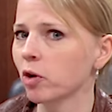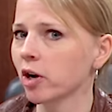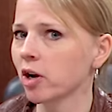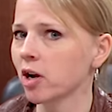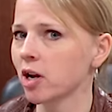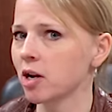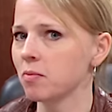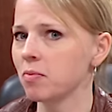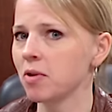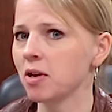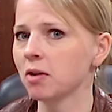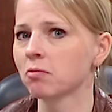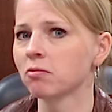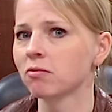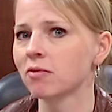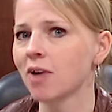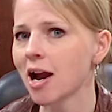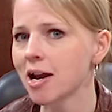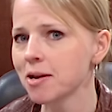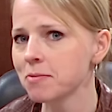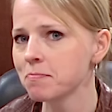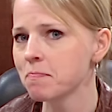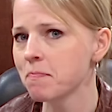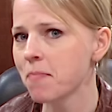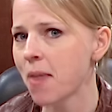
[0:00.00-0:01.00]
we're gonna be
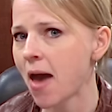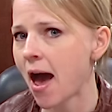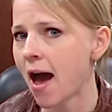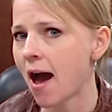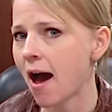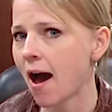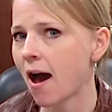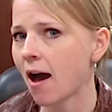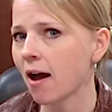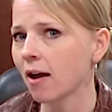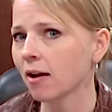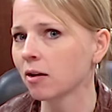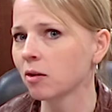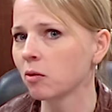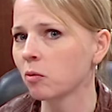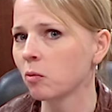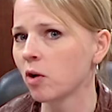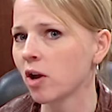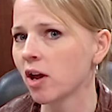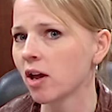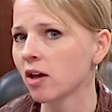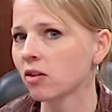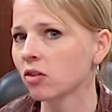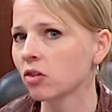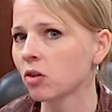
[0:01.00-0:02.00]
right back
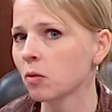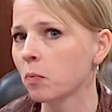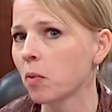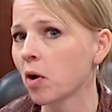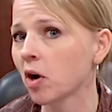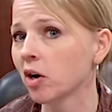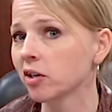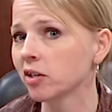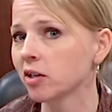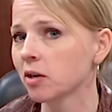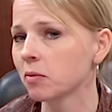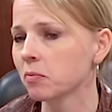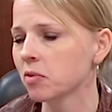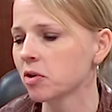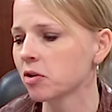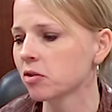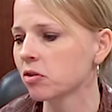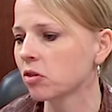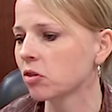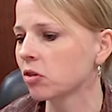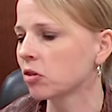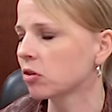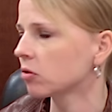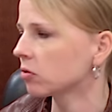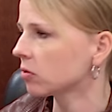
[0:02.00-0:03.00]
with part
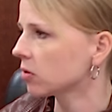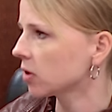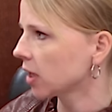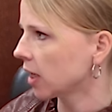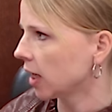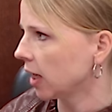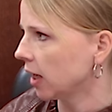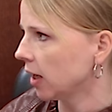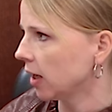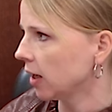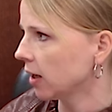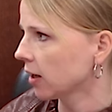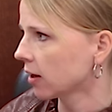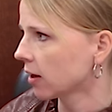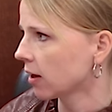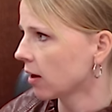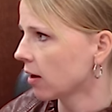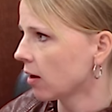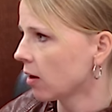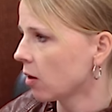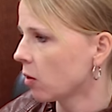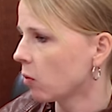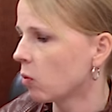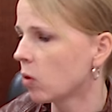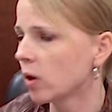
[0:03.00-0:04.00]
number three
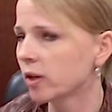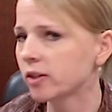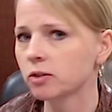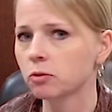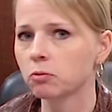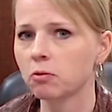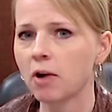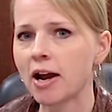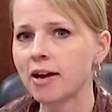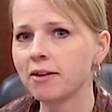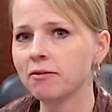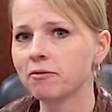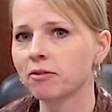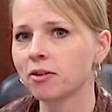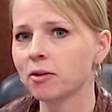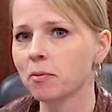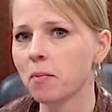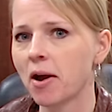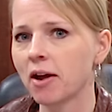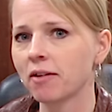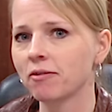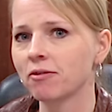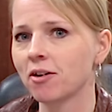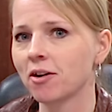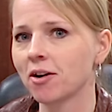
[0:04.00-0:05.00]
what's right for
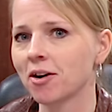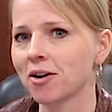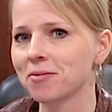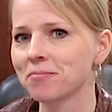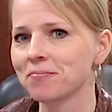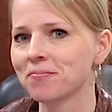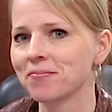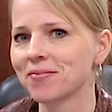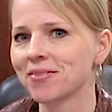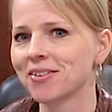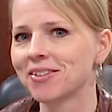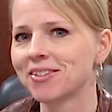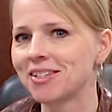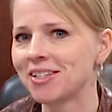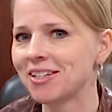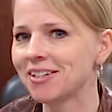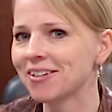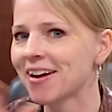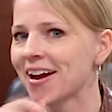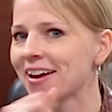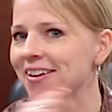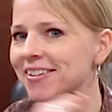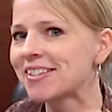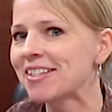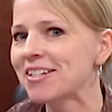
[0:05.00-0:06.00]
my farm. See
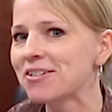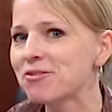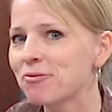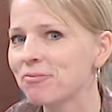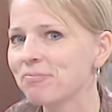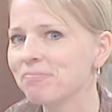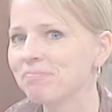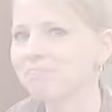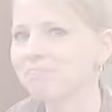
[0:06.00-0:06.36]
you guys soon.